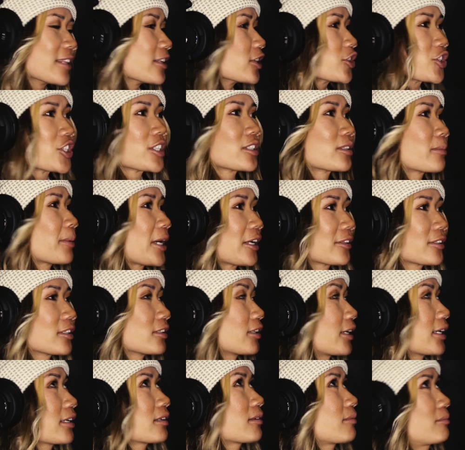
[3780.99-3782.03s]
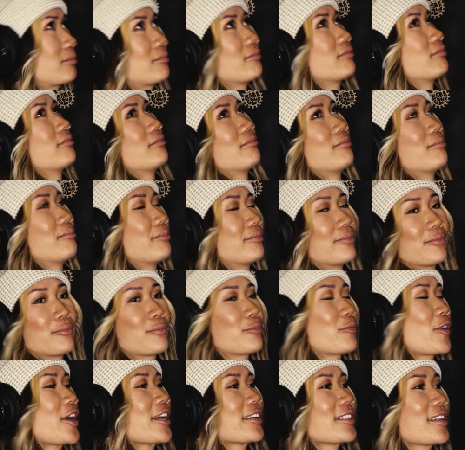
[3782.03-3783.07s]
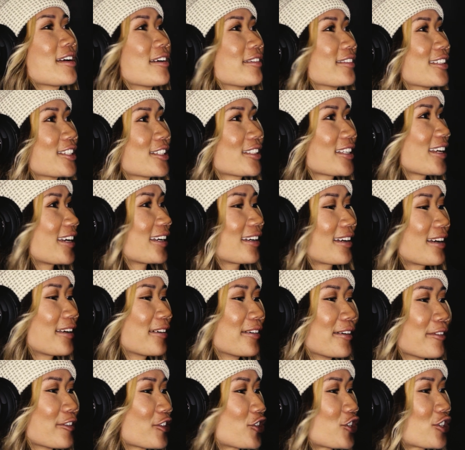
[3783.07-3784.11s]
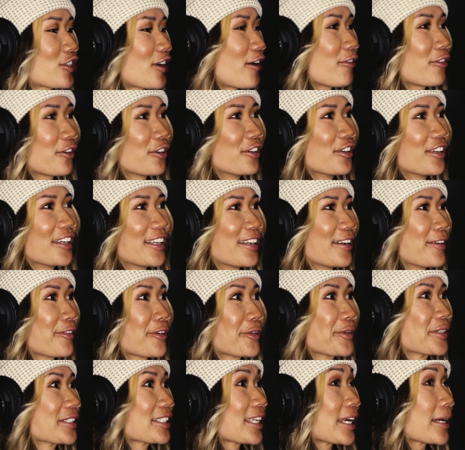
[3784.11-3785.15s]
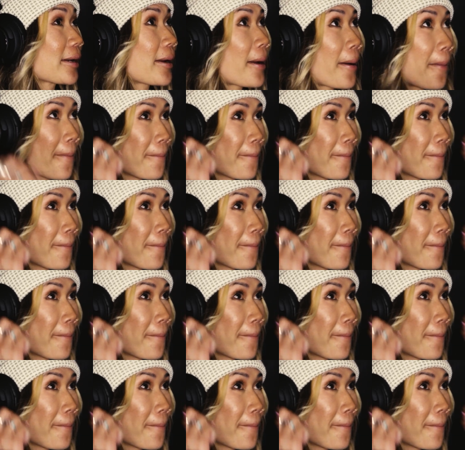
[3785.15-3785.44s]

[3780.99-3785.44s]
and then she's about to like break down this like I don't even shuffle, and everyone's like